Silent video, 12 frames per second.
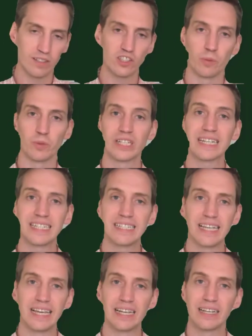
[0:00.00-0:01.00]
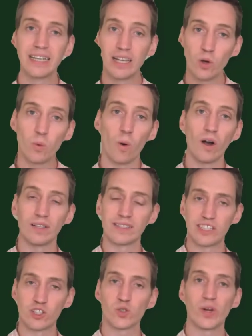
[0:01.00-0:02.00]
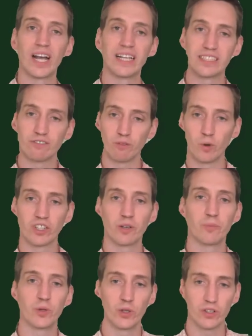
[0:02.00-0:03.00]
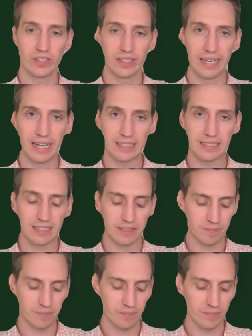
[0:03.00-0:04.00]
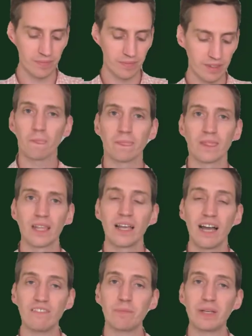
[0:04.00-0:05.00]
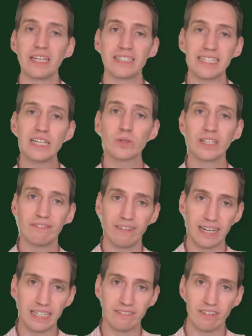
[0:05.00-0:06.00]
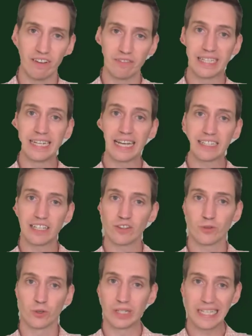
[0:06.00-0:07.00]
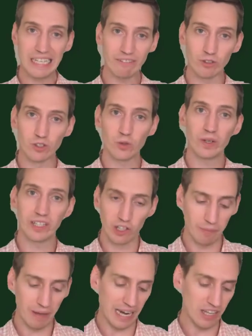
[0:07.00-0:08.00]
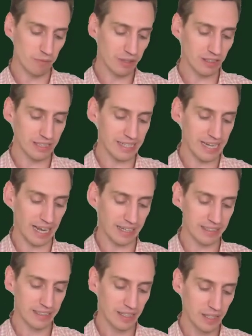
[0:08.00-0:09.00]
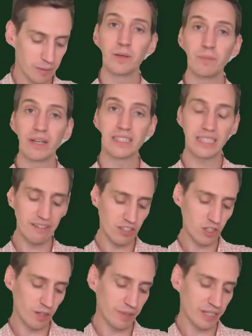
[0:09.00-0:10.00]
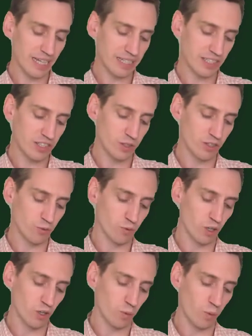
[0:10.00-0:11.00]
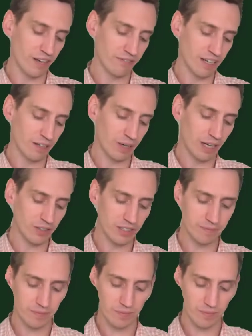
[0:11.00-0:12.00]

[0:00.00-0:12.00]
So protecting data while it's in transit from one computer to the next. A VPN is equally effective if I'm connecting through an evil twin or a man-in-the-middle attack, because even though I'm connected to this rogue Wi-Fi router,